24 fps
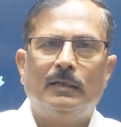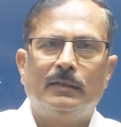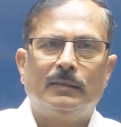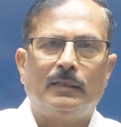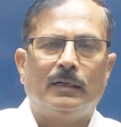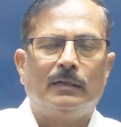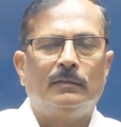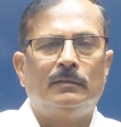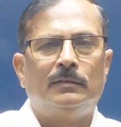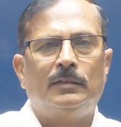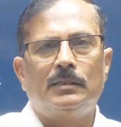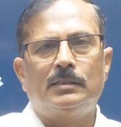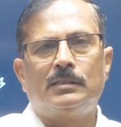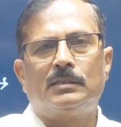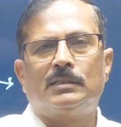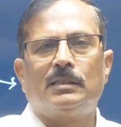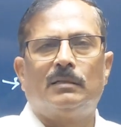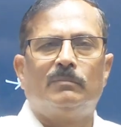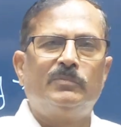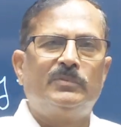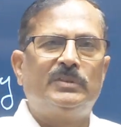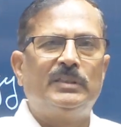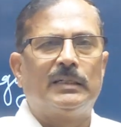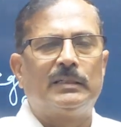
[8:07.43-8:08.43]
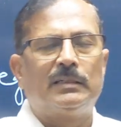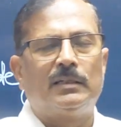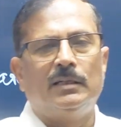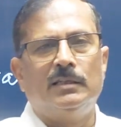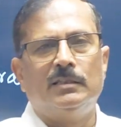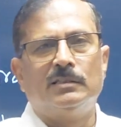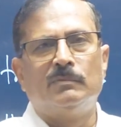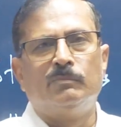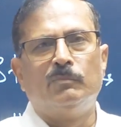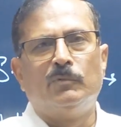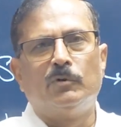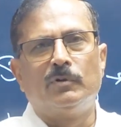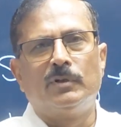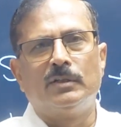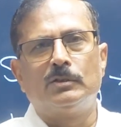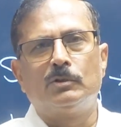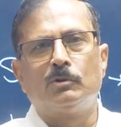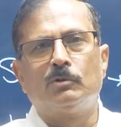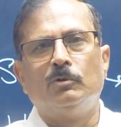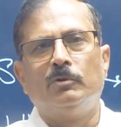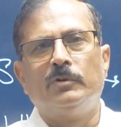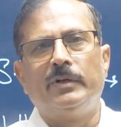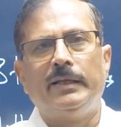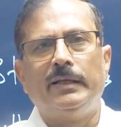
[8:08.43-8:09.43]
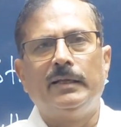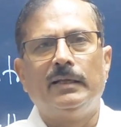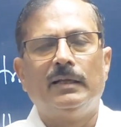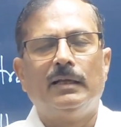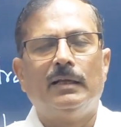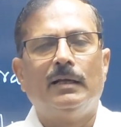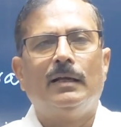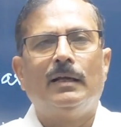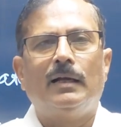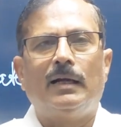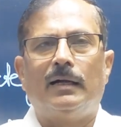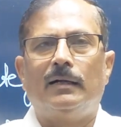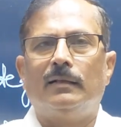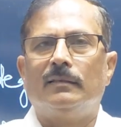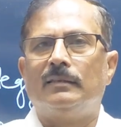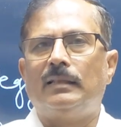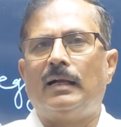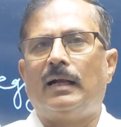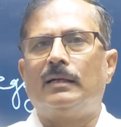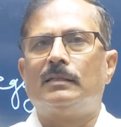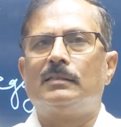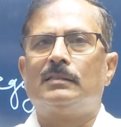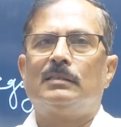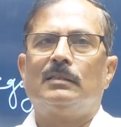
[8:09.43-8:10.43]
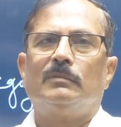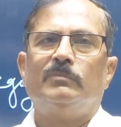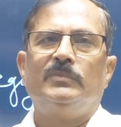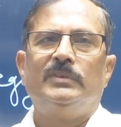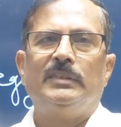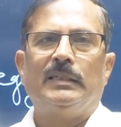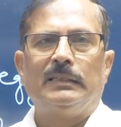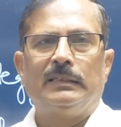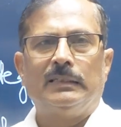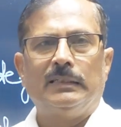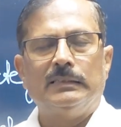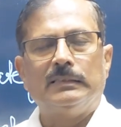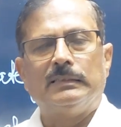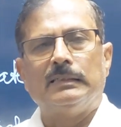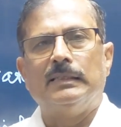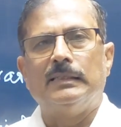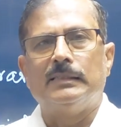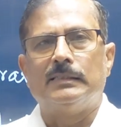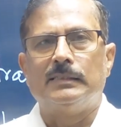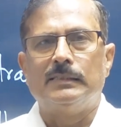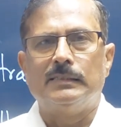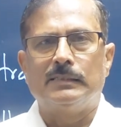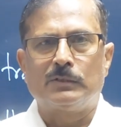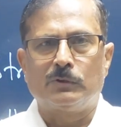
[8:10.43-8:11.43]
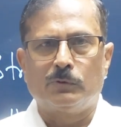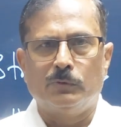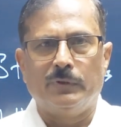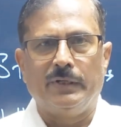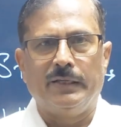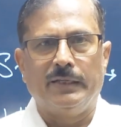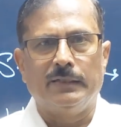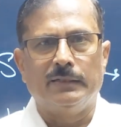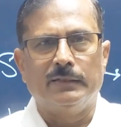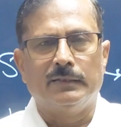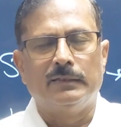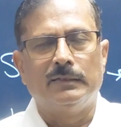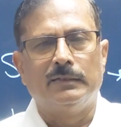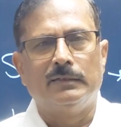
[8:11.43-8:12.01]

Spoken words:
that this subject is more scoring and that subject is less scoring.